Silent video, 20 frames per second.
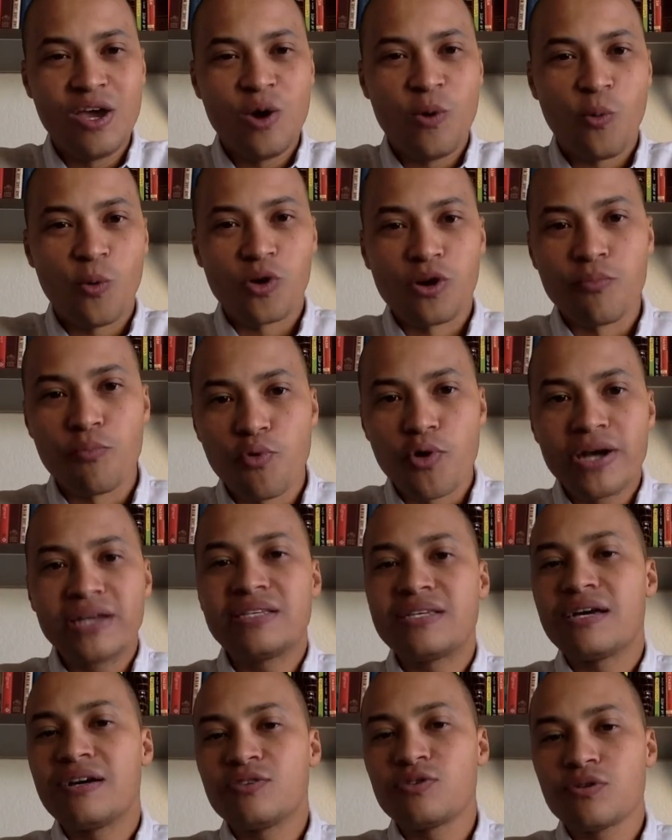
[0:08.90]
We're going to break
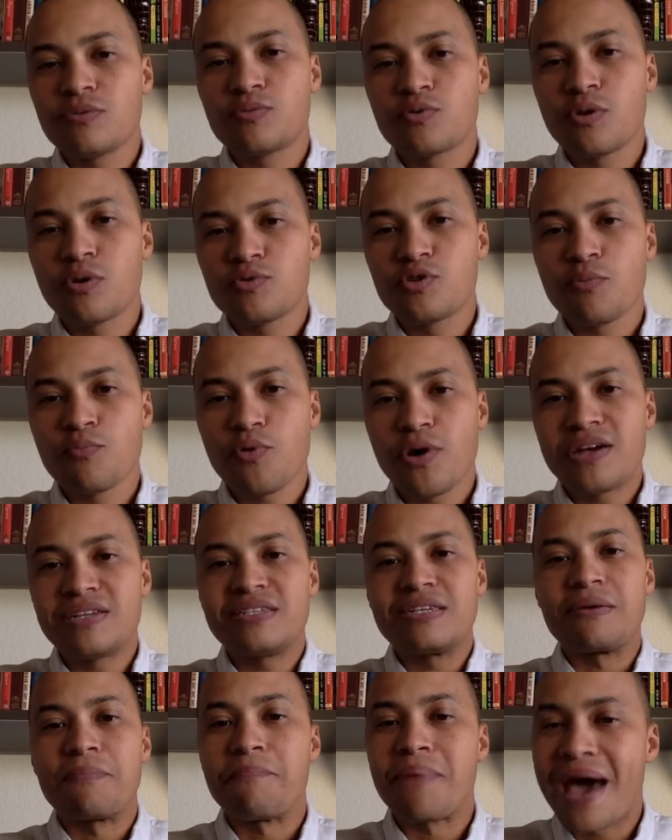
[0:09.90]
down subscription
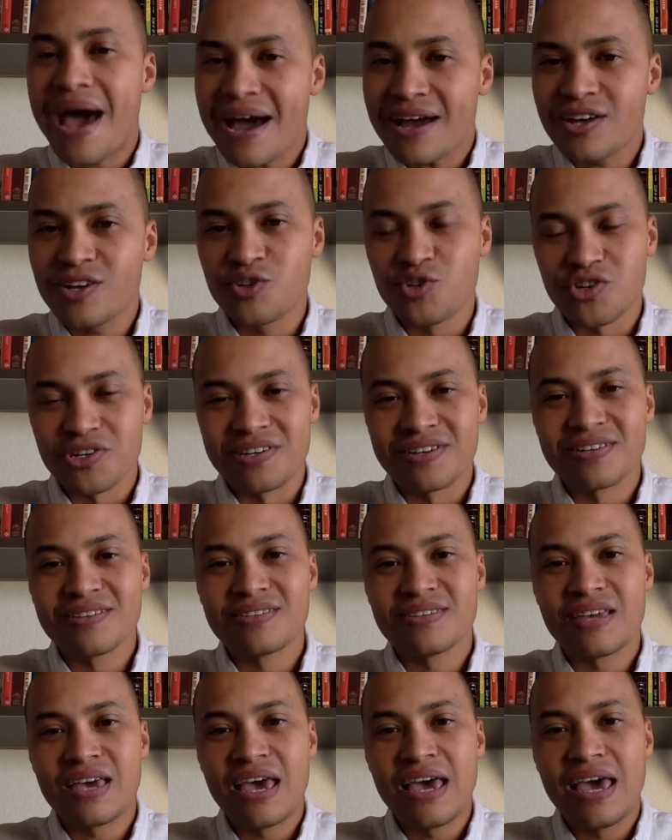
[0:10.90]
pricing
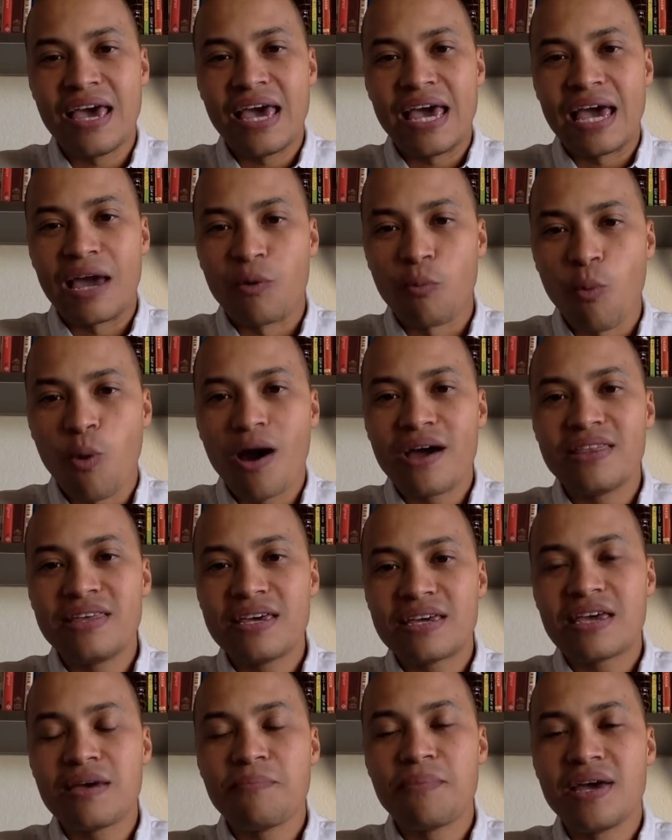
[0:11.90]
packages and why they
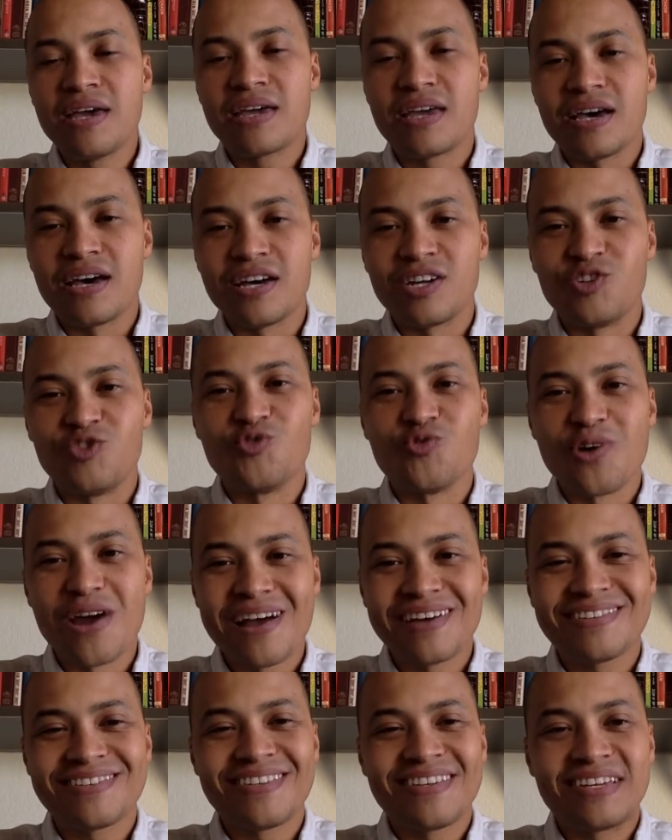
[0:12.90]
can make a
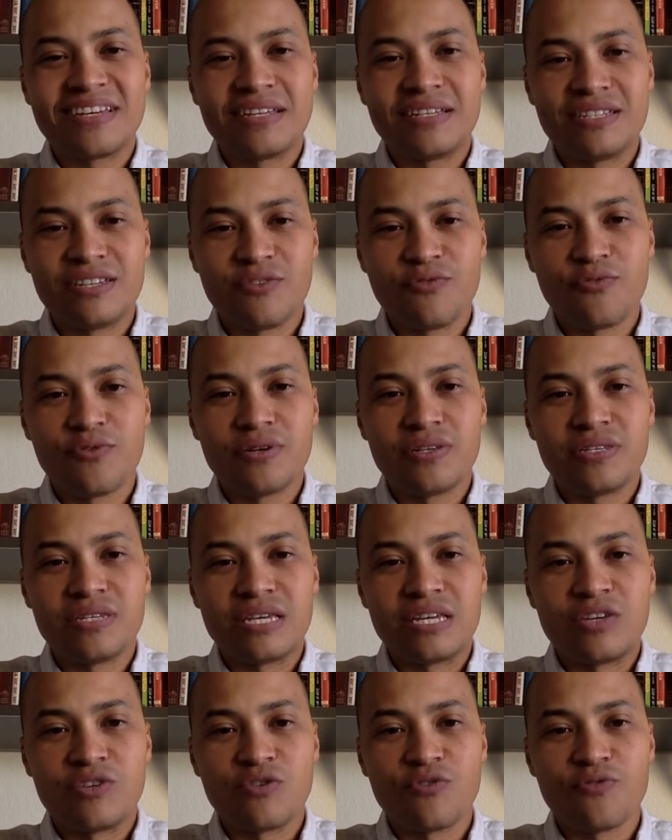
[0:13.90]
drastic difference
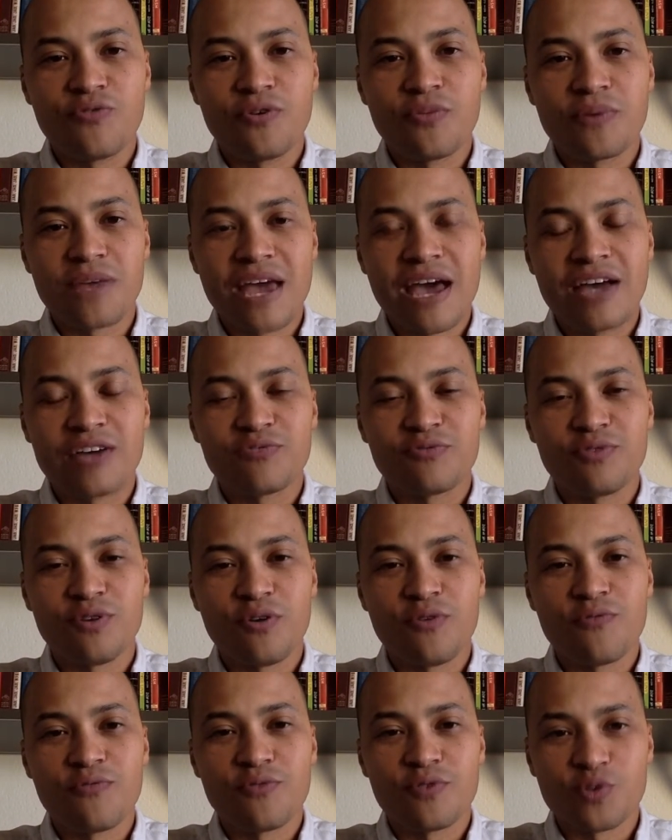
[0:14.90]
in your firm cash
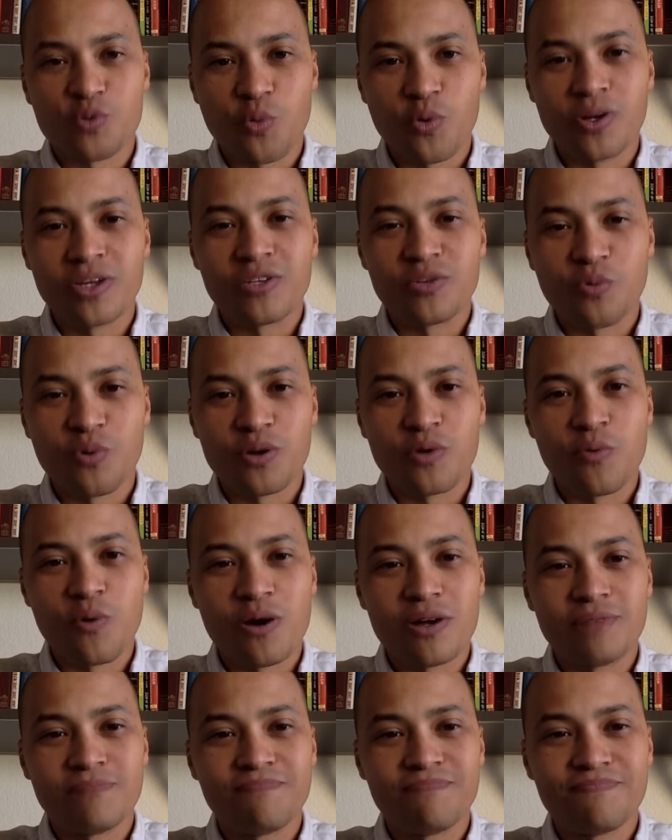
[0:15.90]
flow for
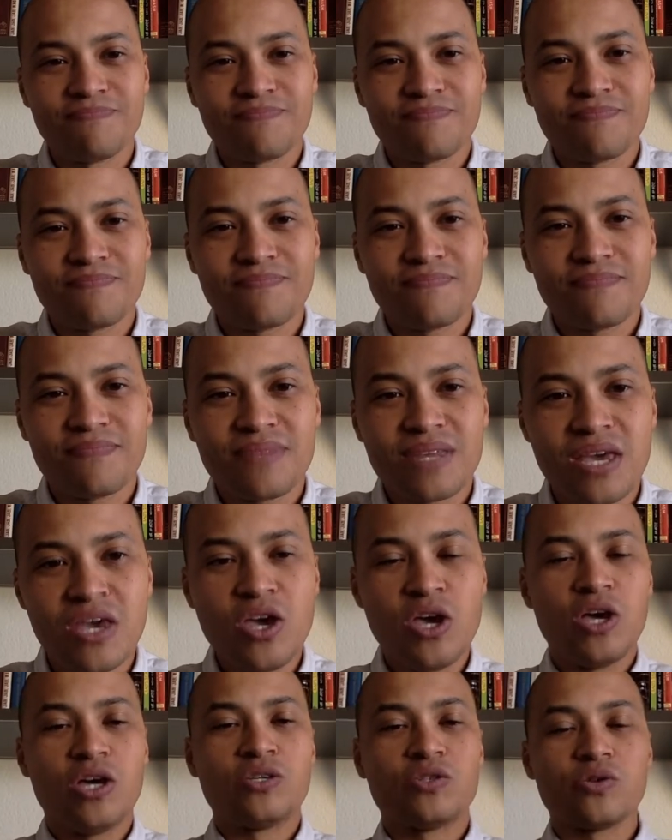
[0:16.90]
2021.
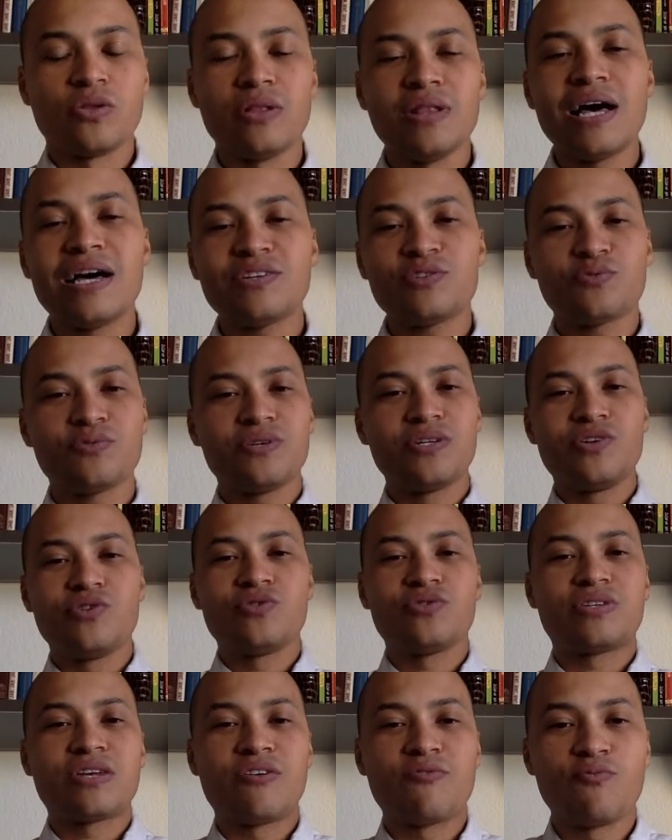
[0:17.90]
So the last 3
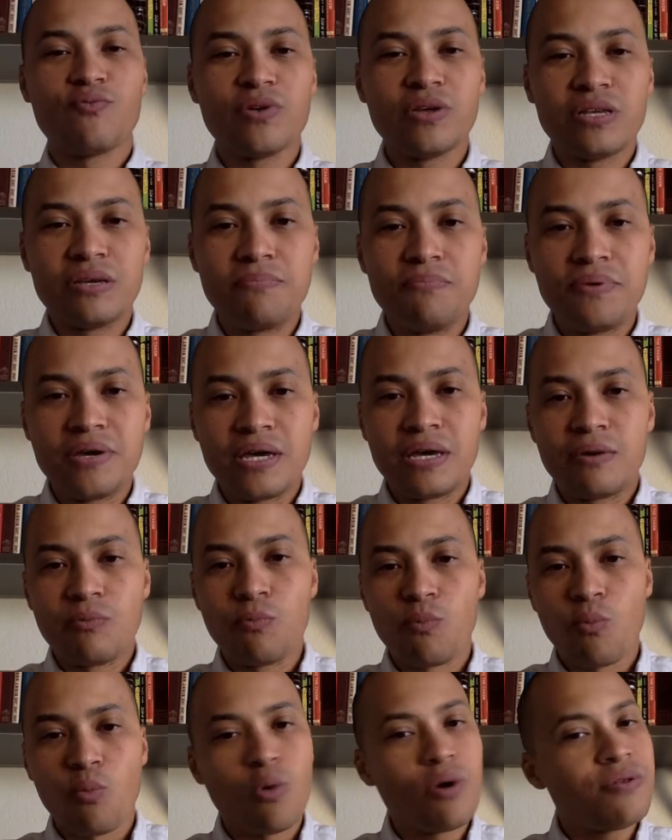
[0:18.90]
years have really
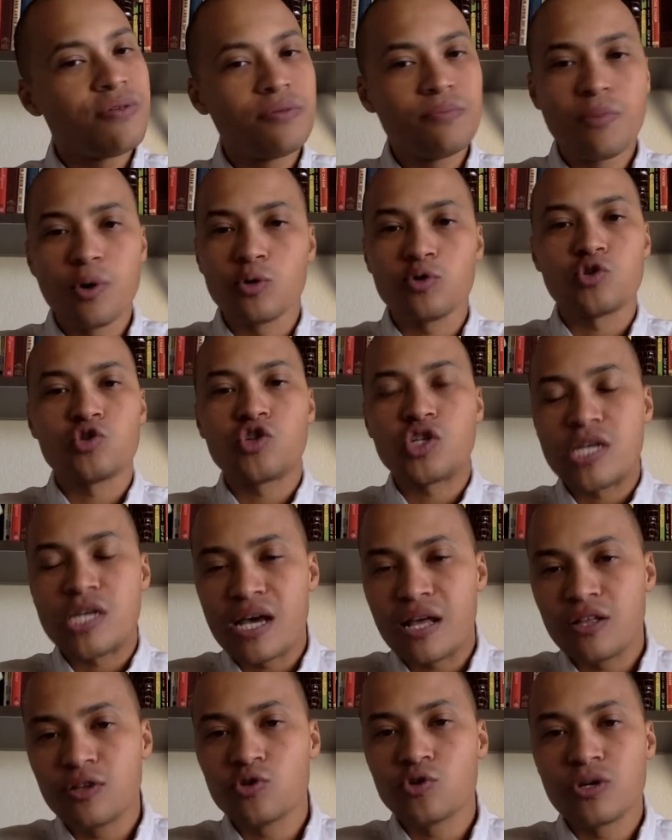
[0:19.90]
been one of the most
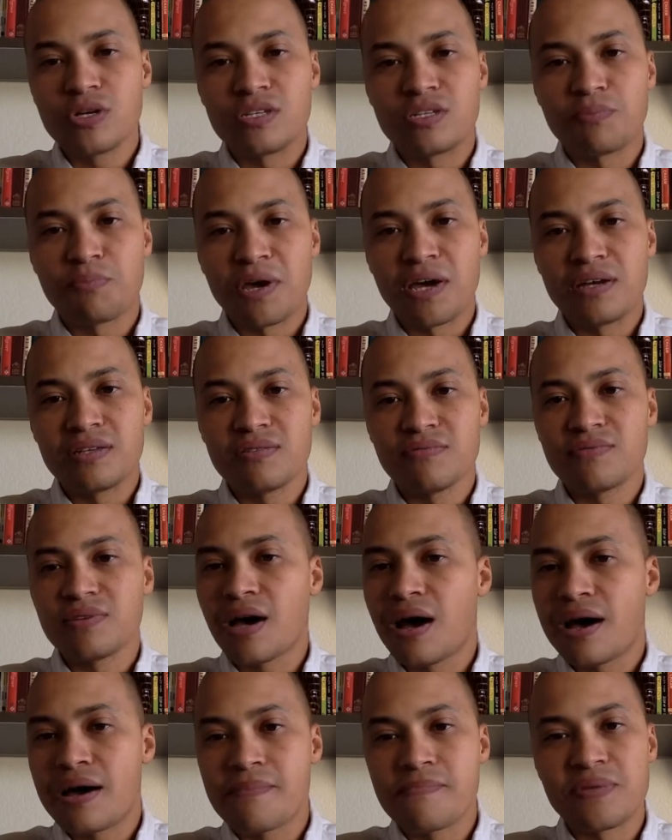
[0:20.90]
challenging spans of
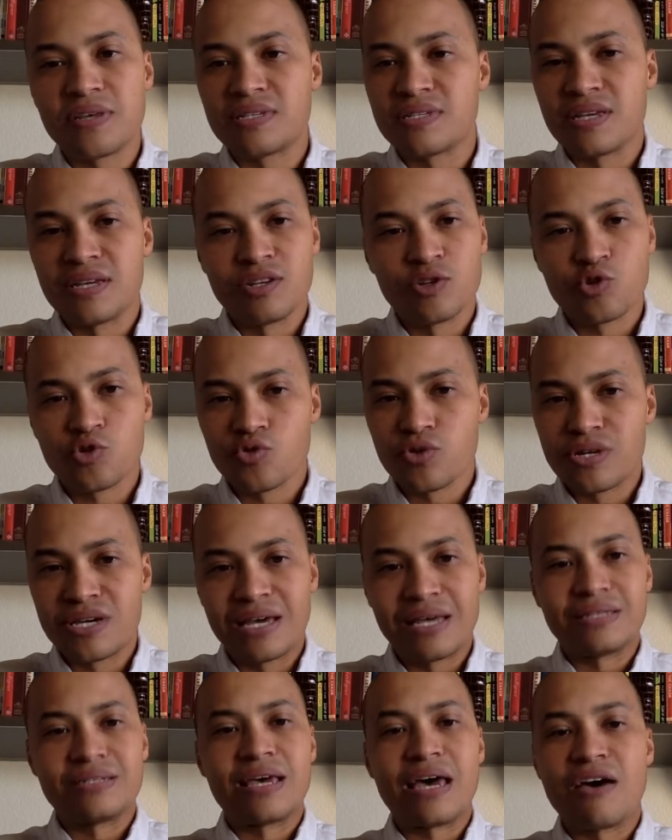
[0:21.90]
time this industry
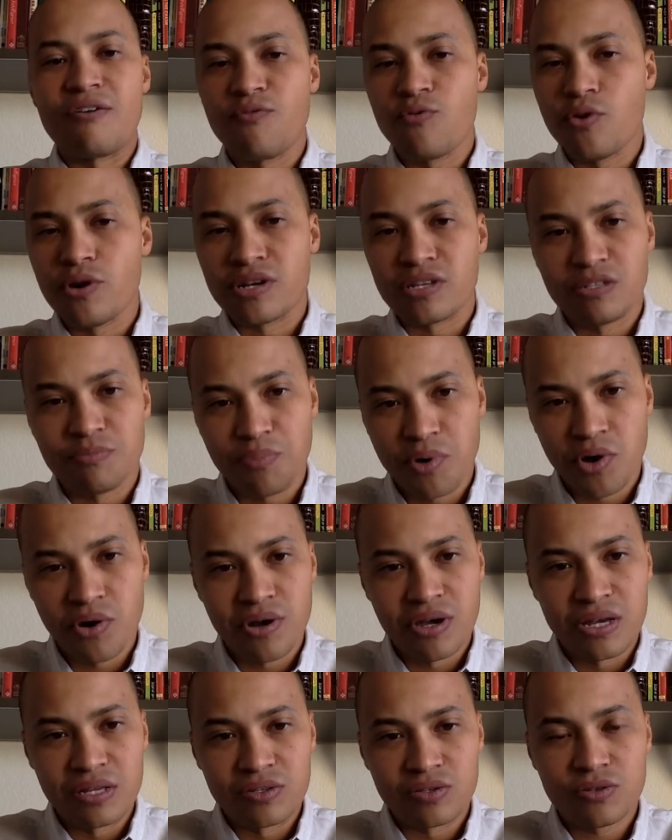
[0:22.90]
has ever
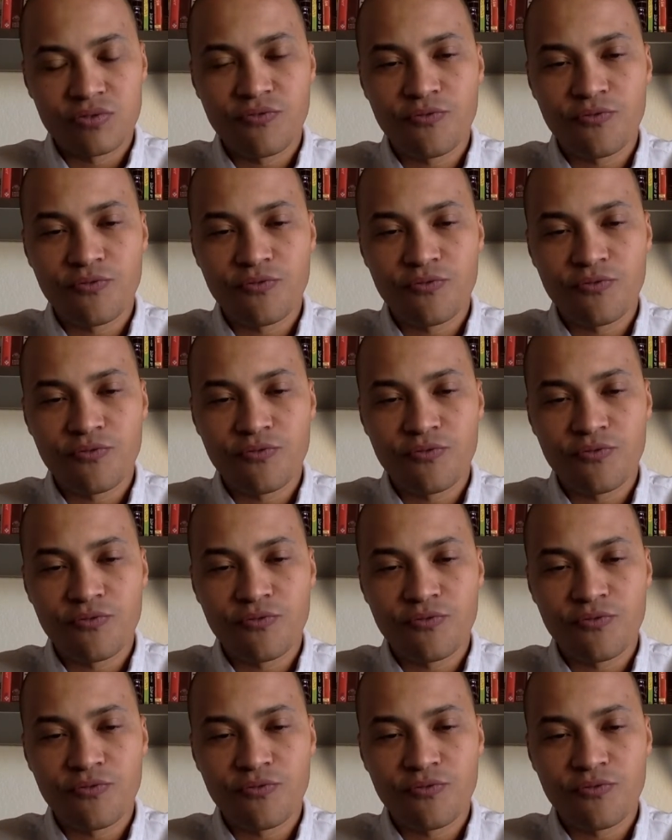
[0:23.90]
experienced.